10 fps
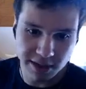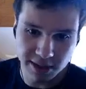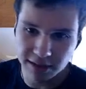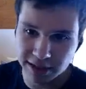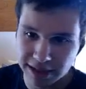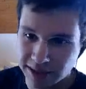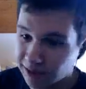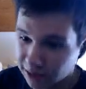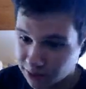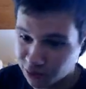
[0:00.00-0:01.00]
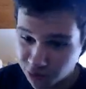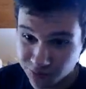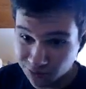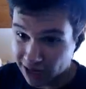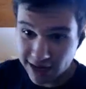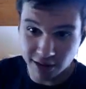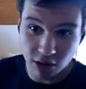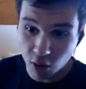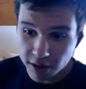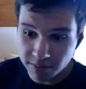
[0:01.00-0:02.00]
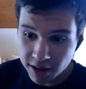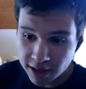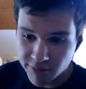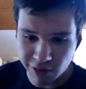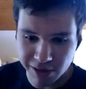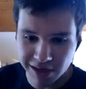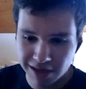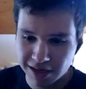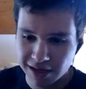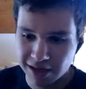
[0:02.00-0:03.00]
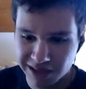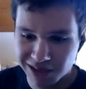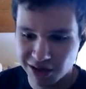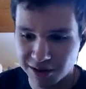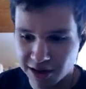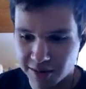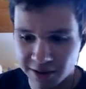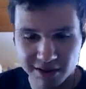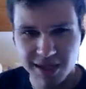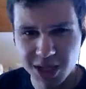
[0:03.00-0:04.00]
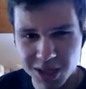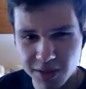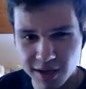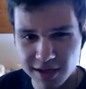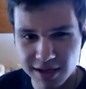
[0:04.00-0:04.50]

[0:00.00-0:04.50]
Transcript: Like, he, he had a goal in mind. He wanted he's gonna become a teacher, right?